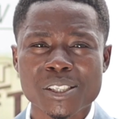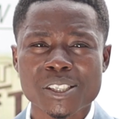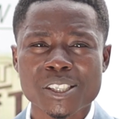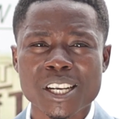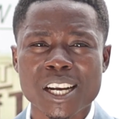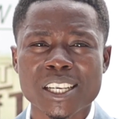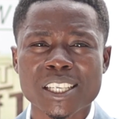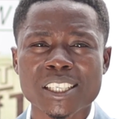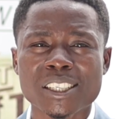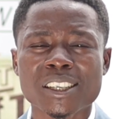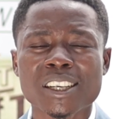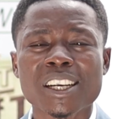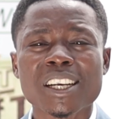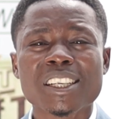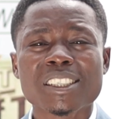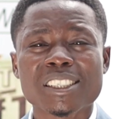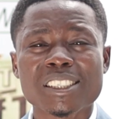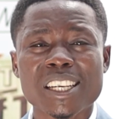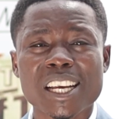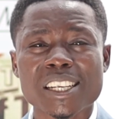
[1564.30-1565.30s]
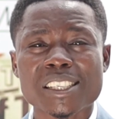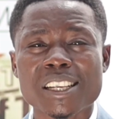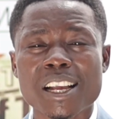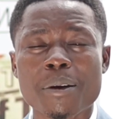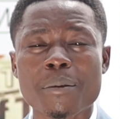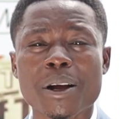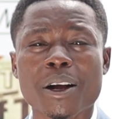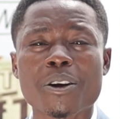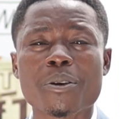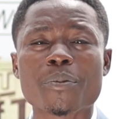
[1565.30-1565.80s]
this channel. Till next
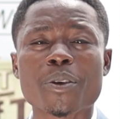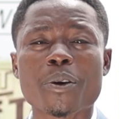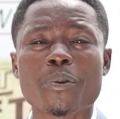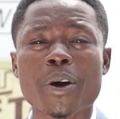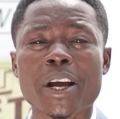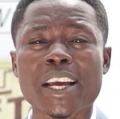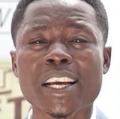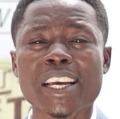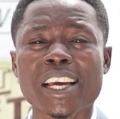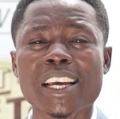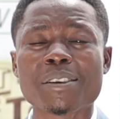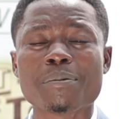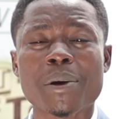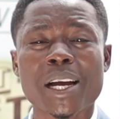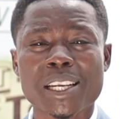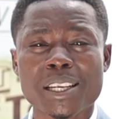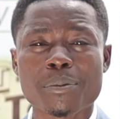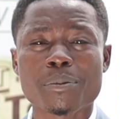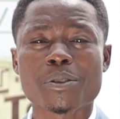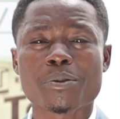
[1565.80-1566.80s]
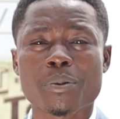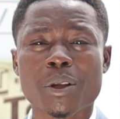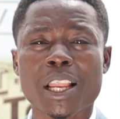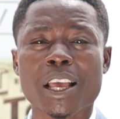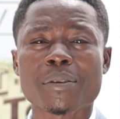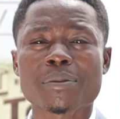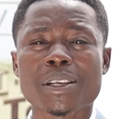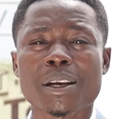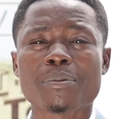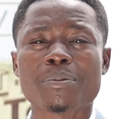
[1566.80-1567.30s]
time I come your way again, my name is
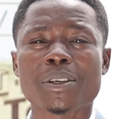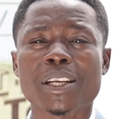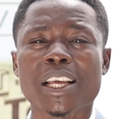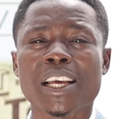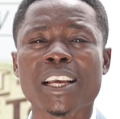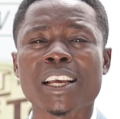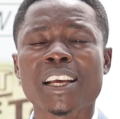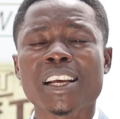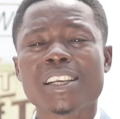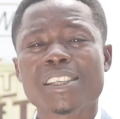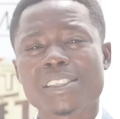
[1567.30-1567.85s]
William Sabule.